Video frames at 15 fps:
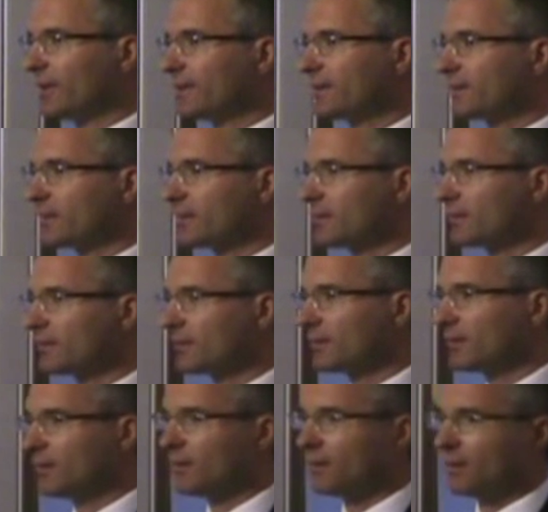instance,
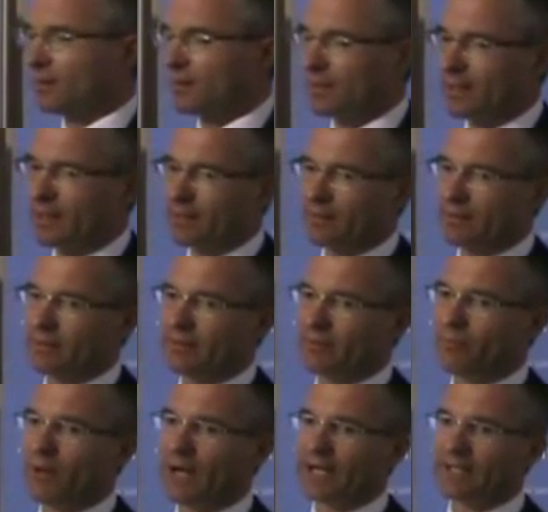and uh, the
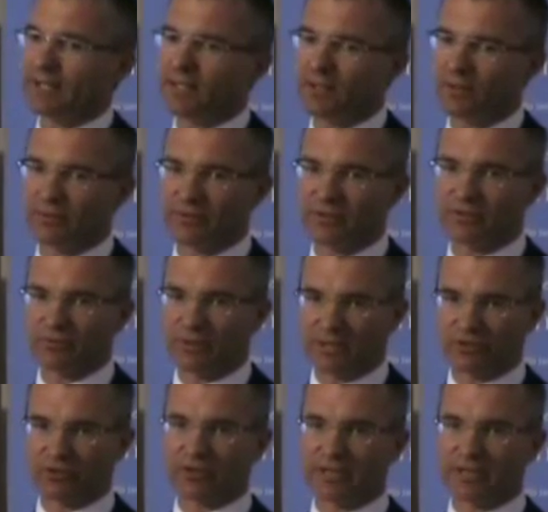widening of the structural